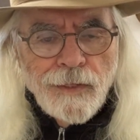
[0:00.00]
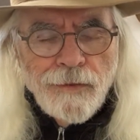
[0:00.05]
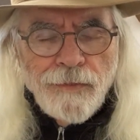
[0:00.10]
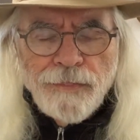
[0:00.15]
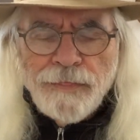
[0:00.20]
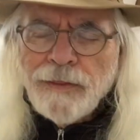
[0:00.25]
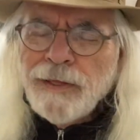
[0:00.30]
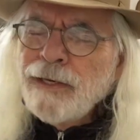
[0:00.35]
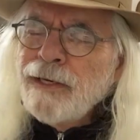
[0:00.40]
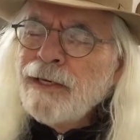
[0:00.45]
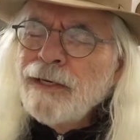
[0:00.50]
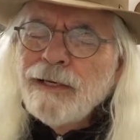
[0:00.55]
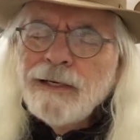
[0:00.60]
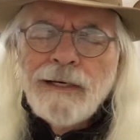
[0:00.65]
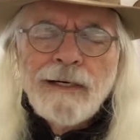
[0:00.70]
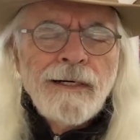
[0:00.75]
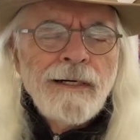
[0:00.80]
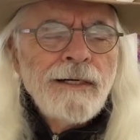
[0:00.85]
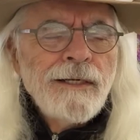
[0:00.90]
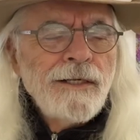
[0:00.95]
Thank
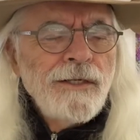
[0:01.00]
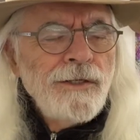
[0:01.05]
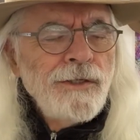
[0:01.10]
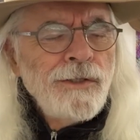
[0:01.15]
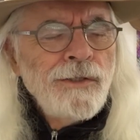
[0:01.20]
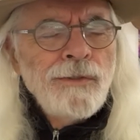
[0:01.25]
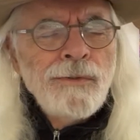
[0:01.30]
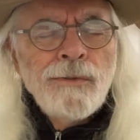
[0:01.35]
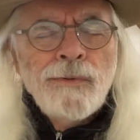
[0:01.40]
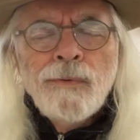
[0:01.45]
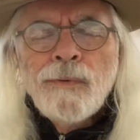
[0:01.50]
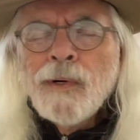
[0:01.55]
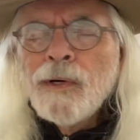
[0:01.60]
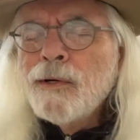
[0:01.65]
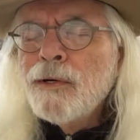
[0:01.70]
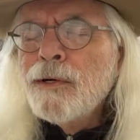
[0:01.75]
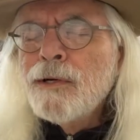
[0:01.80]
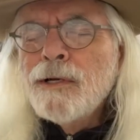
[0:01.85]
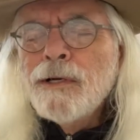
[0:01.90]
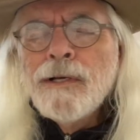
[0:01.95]
God you
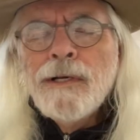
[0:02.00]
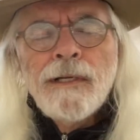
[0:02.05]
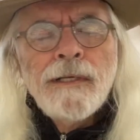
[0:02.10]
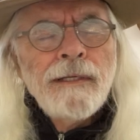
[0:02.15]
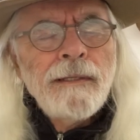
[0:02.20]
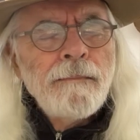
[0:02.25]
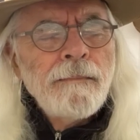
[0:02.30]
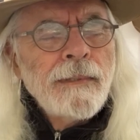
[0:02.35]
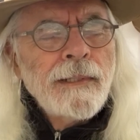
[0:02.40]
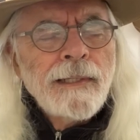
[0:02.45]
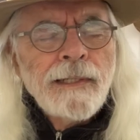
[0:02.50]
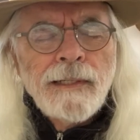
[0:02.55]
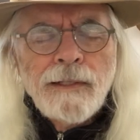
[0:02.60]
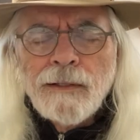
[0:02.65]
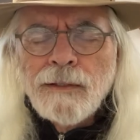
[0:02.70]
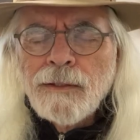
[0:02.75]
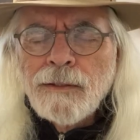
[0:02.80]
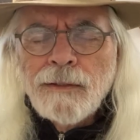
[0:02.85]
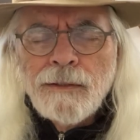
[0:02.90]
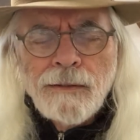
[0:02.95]
weren't in my
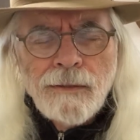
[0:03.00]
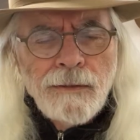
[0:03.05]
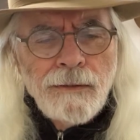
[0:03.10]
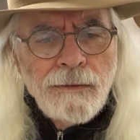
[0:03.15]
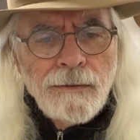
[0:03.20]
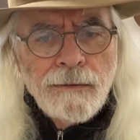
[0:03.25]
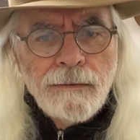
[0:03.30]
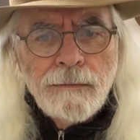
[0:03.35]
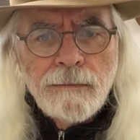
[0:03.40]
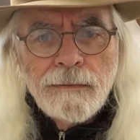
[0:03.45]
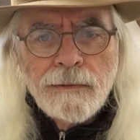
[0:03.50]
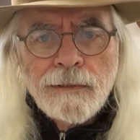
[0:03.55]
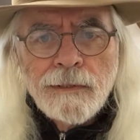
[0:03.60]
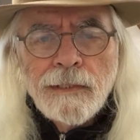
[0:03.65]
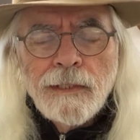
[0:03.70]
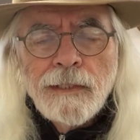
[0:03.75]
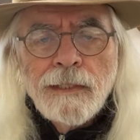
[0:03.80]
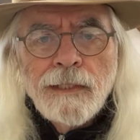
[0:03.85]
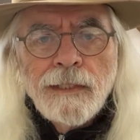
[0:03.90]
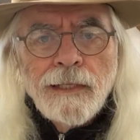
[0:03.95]
arms
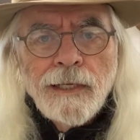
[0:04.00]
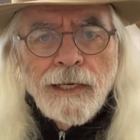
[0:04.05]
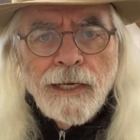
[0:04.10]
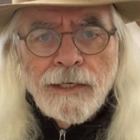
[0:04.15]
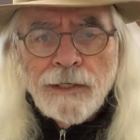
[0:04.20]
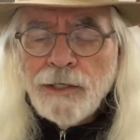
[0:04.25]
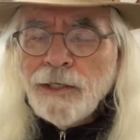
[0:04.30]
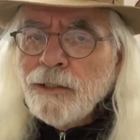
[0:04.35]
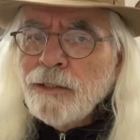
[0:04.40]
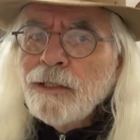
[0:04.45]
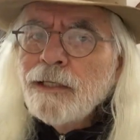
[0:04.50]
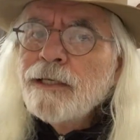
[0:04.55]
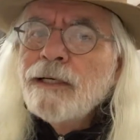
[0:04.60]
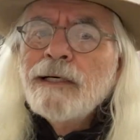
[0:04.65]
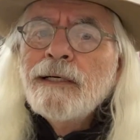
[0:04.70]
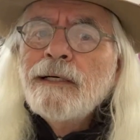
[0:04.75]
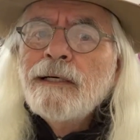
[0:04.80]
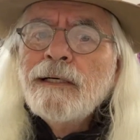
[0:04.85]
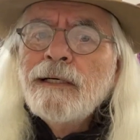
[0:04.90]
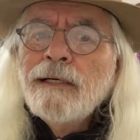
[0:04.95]
and didn't
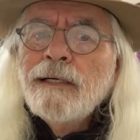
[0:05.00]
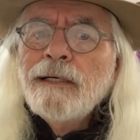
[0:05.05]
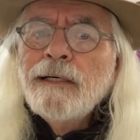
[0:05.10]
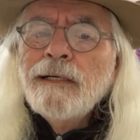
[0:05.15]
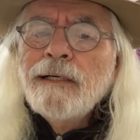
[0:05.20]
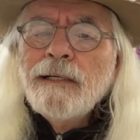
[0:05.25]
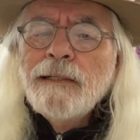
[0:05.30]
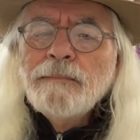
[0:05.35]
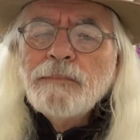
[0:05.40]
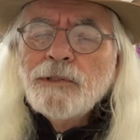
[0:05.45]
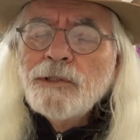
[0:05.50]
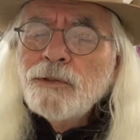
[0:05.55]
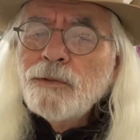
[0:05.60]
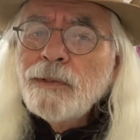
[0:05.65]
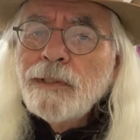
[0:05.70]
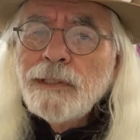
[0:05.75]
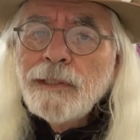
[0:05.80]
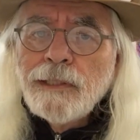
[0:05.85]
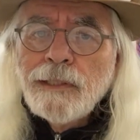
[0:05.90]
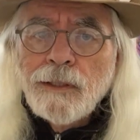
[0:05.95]
come to
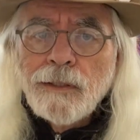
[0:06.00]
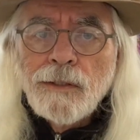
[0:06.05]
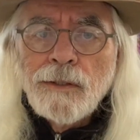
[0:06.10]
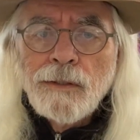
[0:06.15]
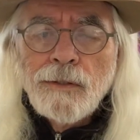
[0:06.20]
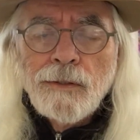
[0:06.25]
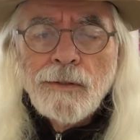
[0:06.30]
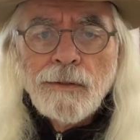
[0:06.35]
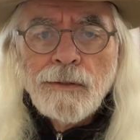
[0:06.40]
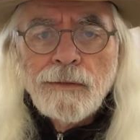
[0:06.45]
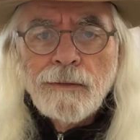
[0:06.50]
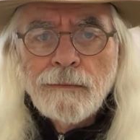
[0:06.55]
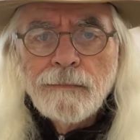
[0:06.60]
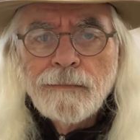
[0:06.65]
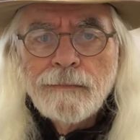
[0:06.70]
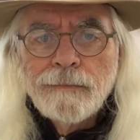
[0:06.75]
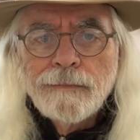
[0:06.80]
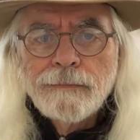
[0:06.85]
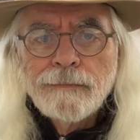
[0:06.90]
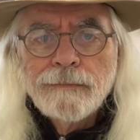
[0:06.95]
any
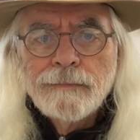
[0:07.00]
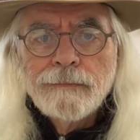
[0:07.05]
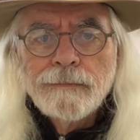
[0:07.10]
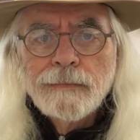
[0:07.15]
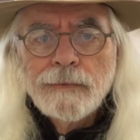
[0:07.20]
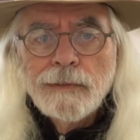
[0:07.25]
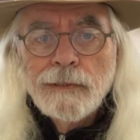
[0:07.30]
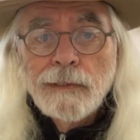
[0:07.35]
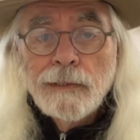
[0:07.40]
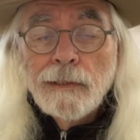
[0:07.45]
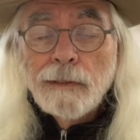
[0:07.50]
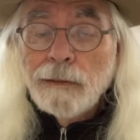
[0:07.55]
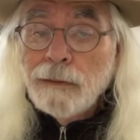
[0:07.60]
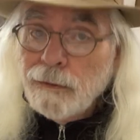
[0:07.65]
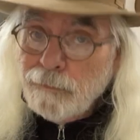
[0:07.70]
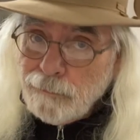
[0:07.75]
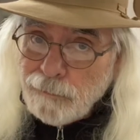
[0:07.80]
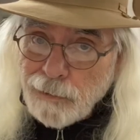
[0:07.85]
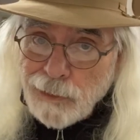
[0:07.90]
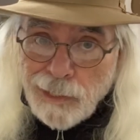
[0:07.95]
harm.
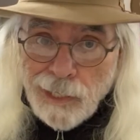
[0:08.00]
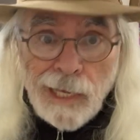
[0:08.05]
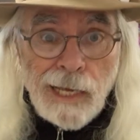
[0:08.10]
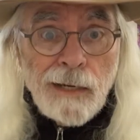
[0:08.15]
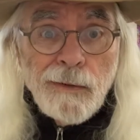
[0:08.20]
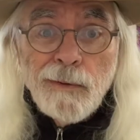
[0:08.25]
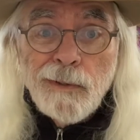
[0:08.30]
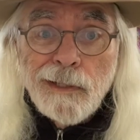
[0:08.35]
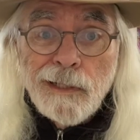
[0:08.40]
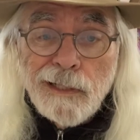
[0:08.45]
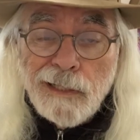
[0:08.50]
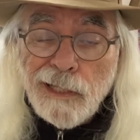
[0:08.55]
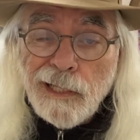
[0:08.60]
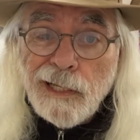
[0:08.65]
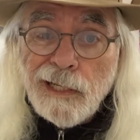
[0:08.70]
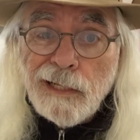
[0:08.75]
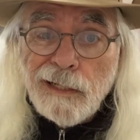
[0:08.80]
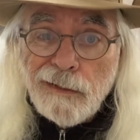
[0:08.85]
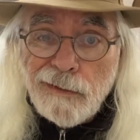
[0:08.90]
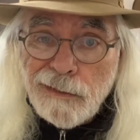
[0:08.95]
But I went
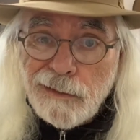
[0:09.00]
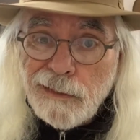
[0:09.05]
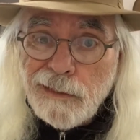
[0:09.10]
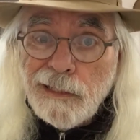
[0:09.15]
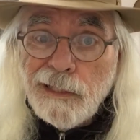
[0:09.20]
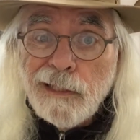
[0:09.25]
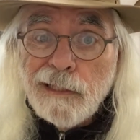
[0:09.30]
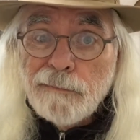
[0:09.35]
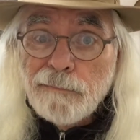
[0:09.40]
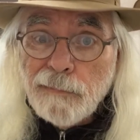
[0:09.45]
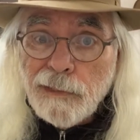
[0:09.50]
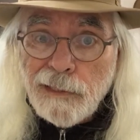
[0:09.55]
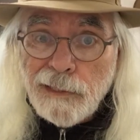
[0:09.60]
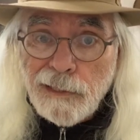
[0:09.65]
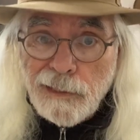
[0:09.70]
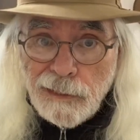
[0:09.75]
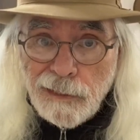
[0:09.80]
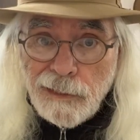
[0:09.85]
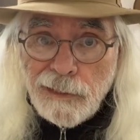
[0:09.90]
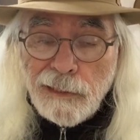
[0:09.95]
down and hit
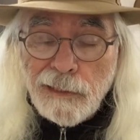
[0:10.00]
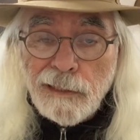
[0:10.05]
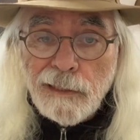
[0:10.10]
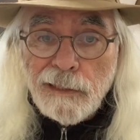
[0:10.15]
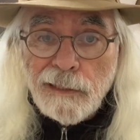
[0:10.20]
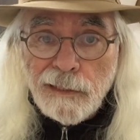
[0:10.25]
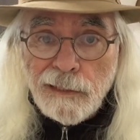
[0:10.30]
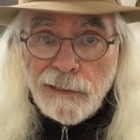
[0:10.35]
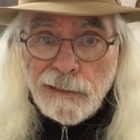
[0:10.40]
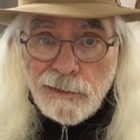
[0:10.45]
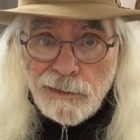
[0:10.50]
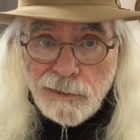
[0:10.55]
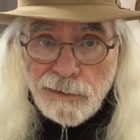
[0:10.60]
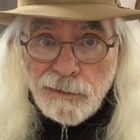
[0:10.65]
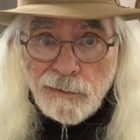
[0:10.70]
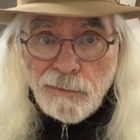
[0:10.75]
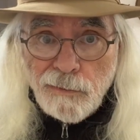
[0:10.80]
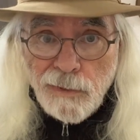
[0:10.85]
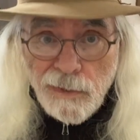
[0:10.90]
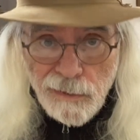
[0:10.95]
my head against
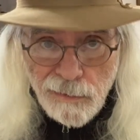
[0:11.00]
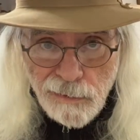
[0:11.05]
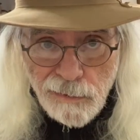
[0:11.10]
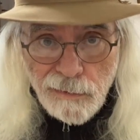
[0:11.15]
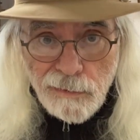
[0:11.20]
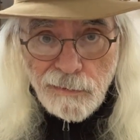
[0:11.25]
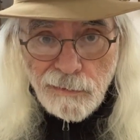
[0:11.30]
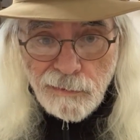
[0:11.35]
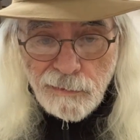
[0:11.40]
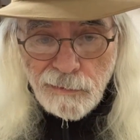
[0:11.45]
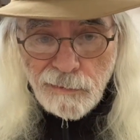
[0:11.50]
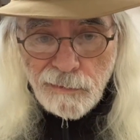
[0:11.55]
the wall.